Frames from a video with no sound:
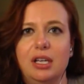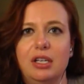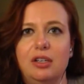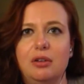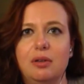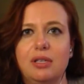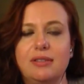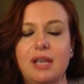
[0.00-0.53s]
you
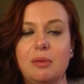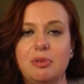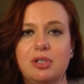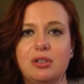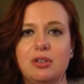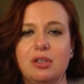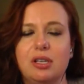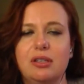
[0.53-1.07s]
know
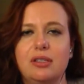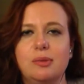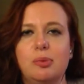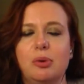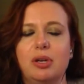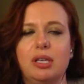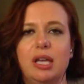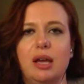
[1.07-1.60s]
exceptional at this
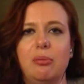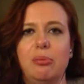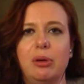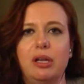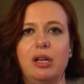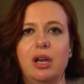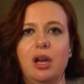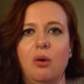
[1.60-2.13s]
point yet
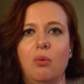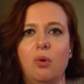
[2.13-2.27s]
but